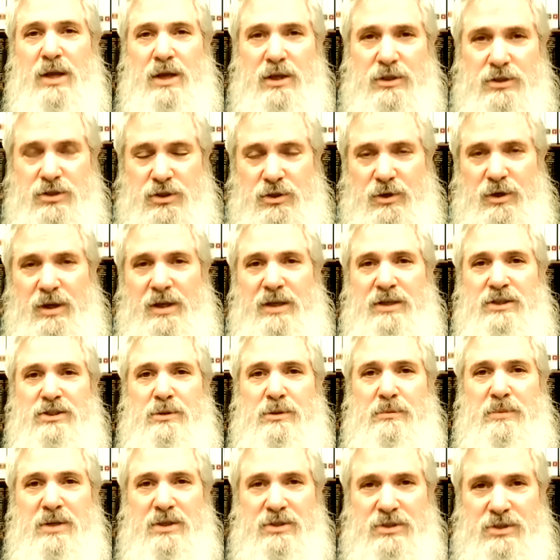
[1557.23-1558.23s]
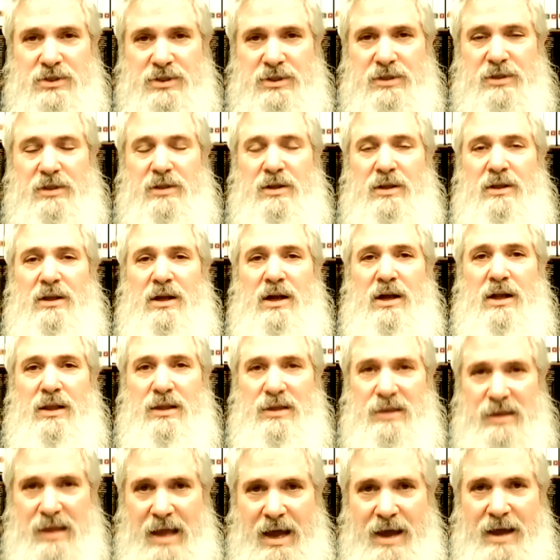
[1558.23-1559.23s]
Judaism is still
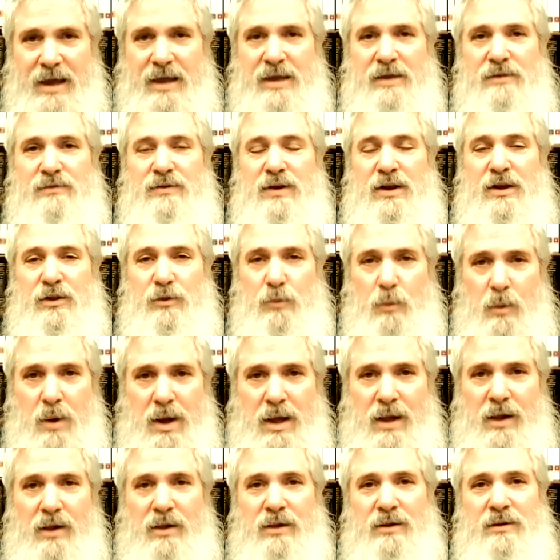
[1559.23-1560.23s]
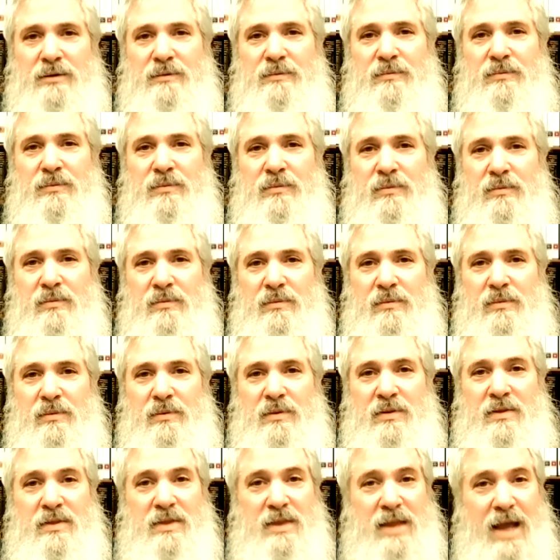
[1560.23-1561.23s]
alive and well.
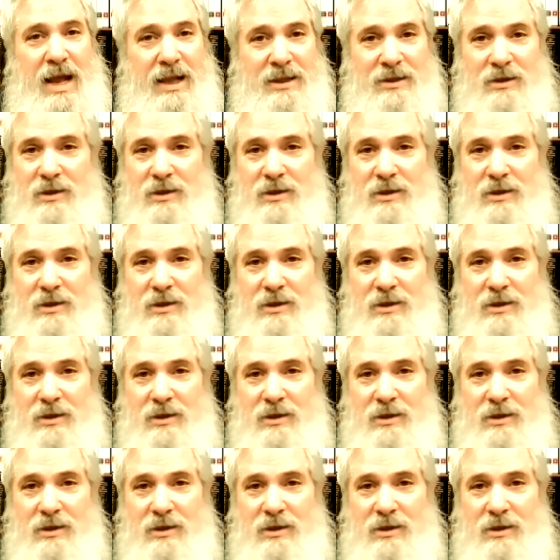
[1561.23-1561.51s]
Not